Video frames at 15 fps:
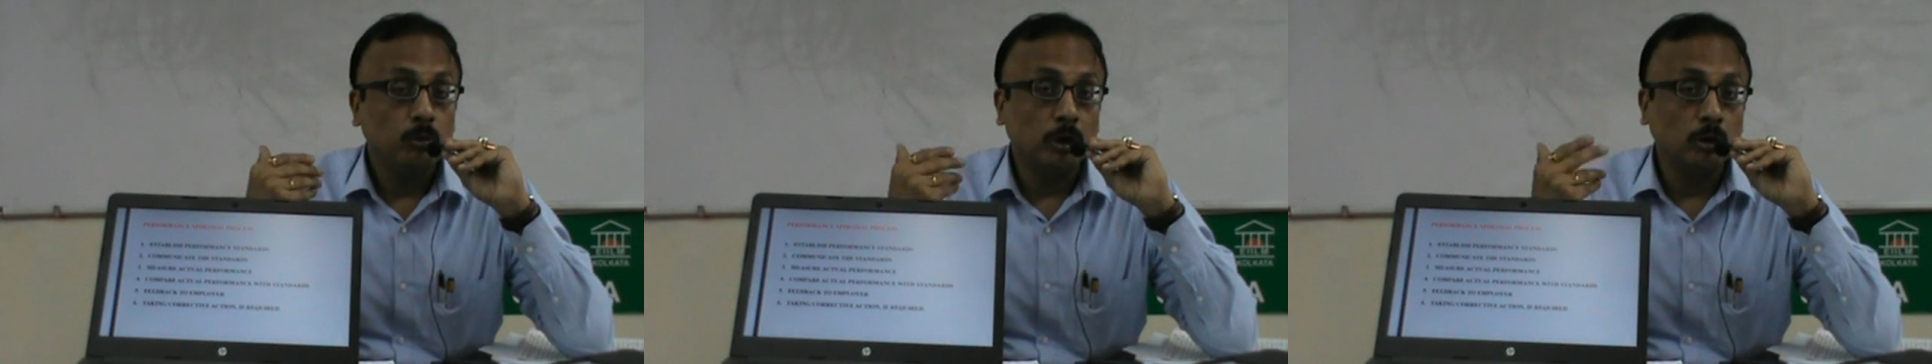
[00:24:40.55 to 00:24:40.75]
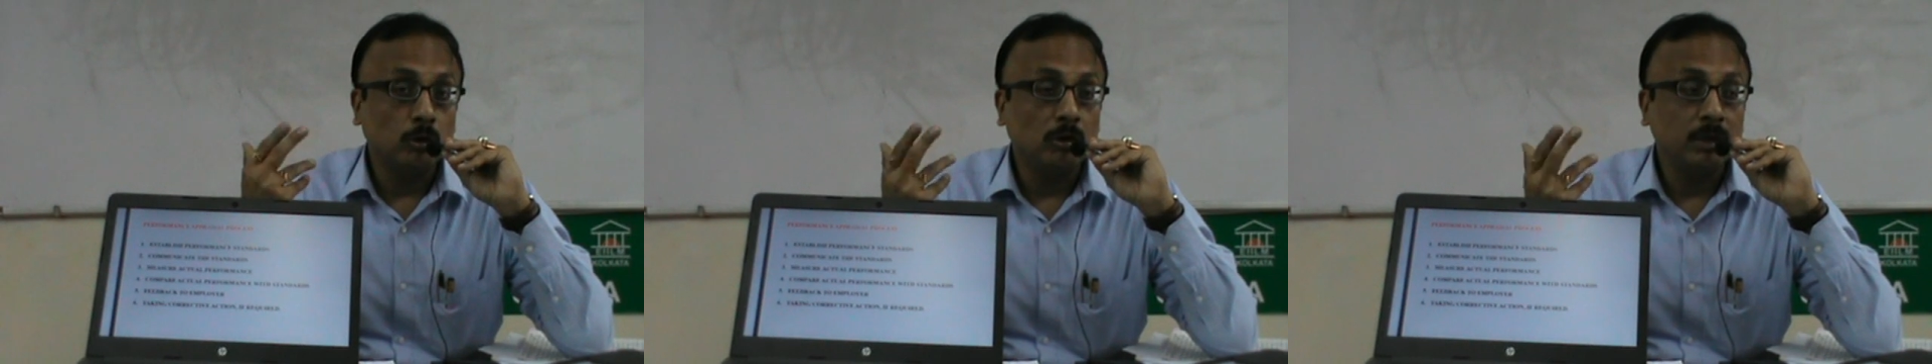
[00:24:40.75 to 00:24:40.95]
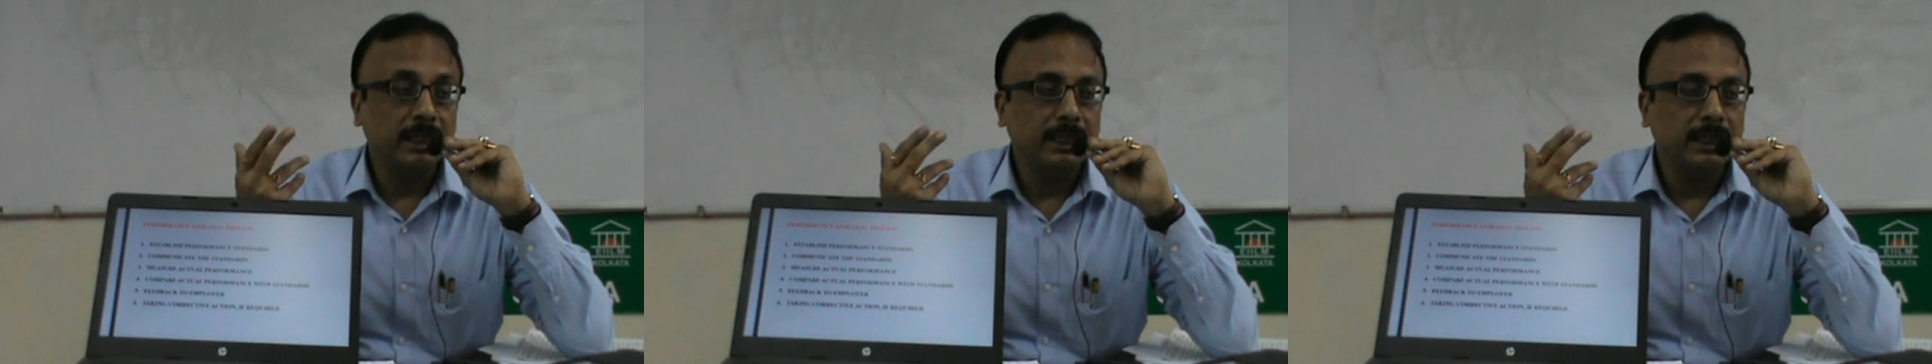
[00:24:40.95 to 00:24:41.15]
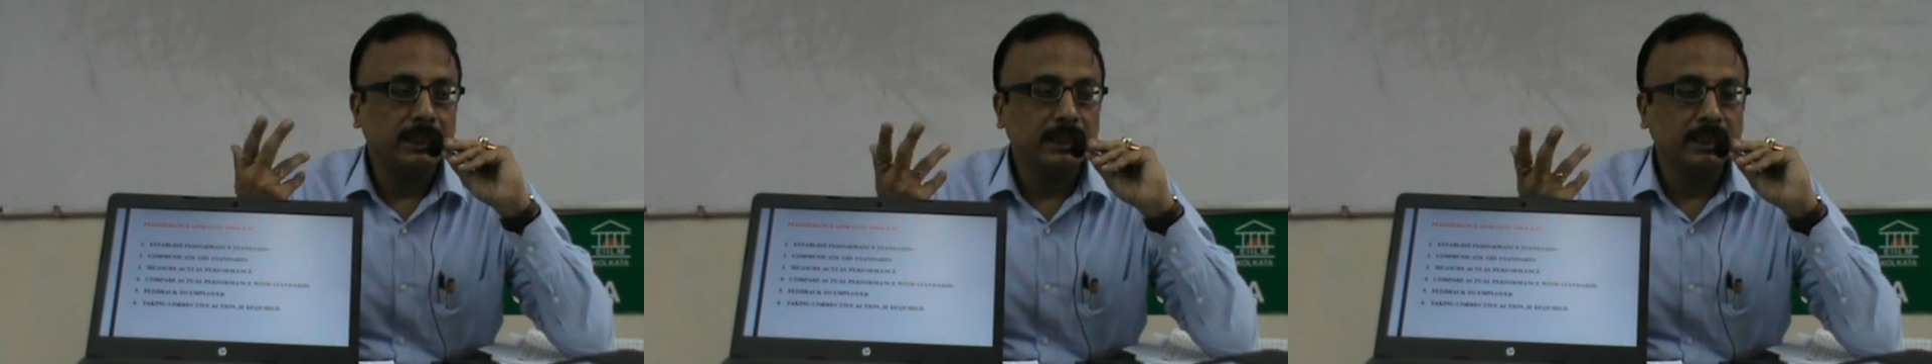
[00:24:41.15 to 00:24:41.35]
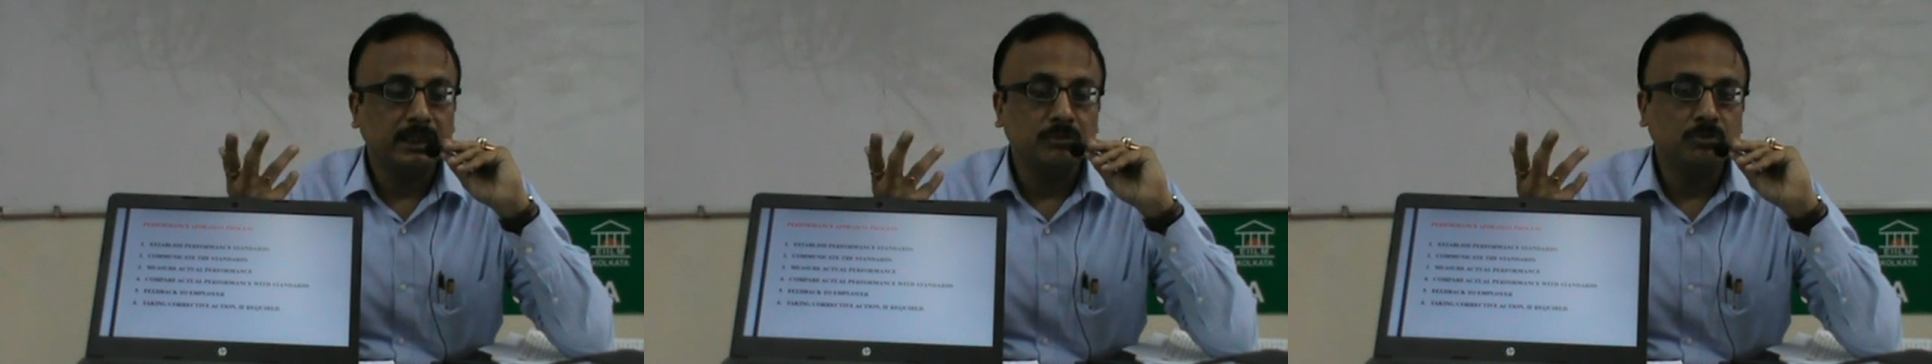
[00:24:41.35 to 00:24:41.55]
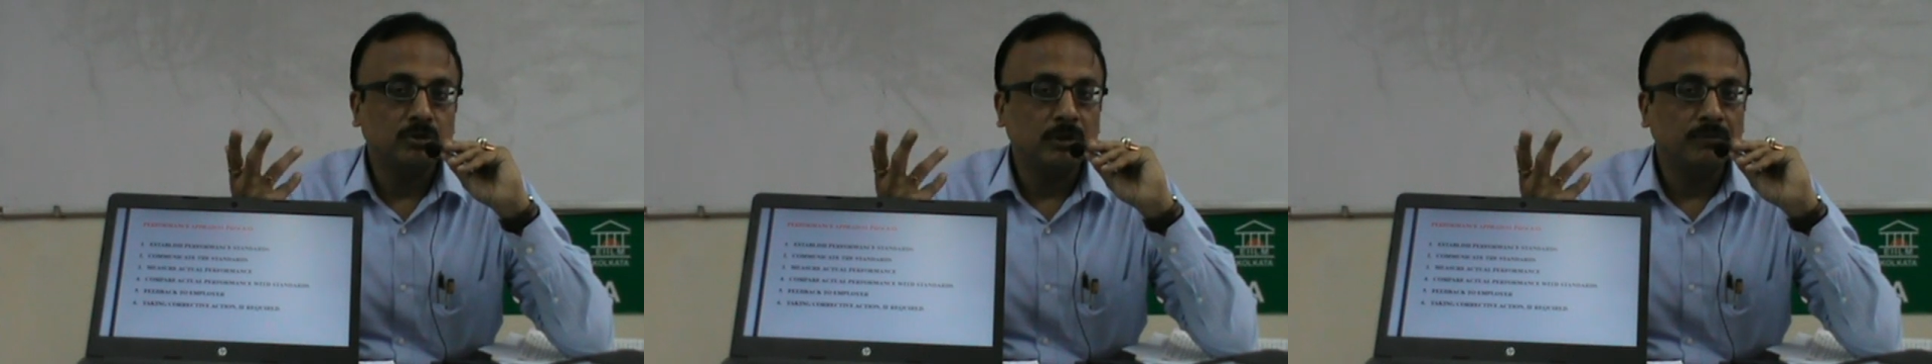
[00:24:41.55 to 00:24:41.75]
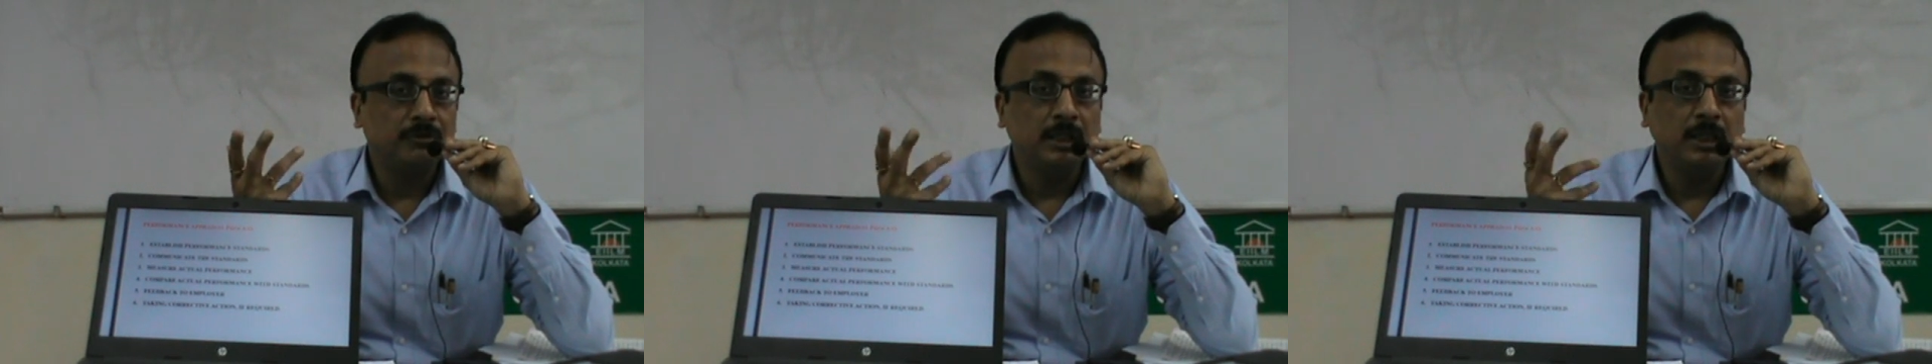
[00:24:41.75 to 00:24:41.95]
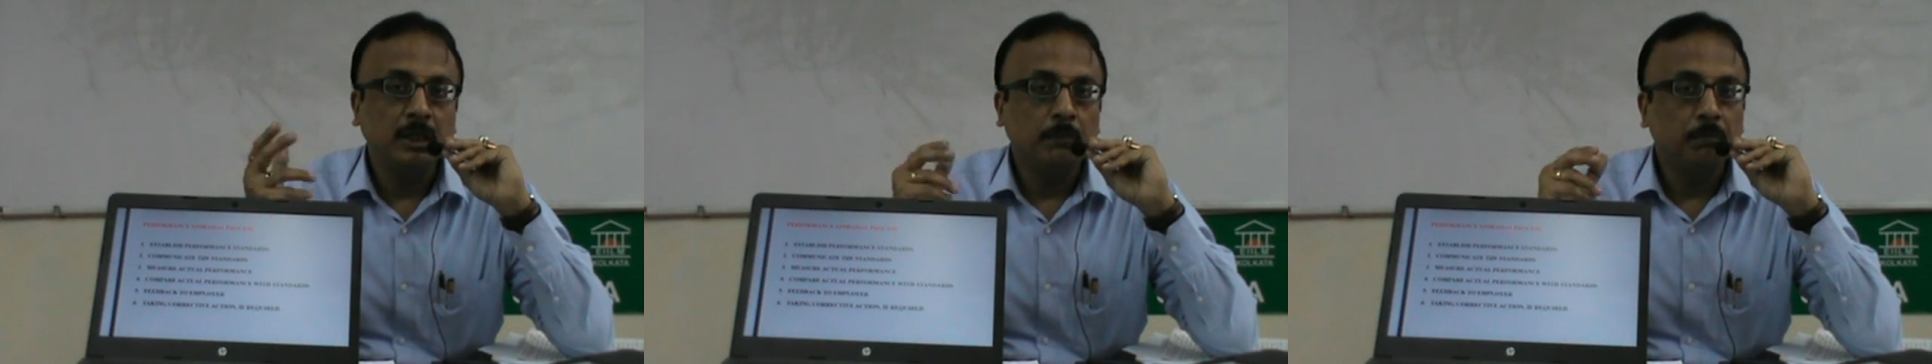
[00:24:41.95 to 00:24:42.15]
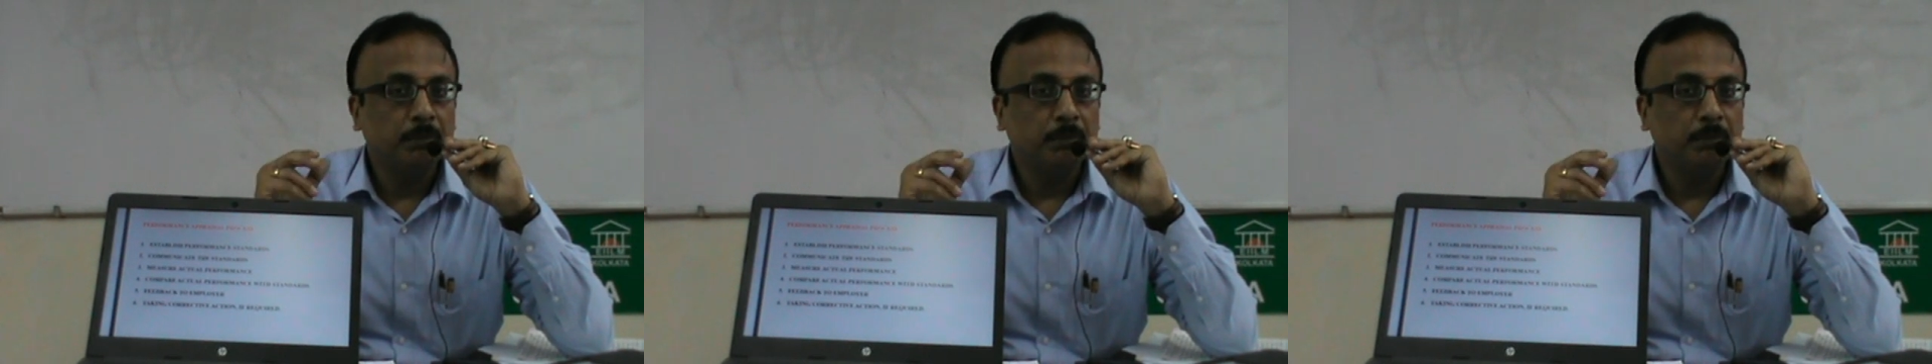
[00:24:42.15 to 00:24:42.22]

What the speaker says: we are talking in terms of the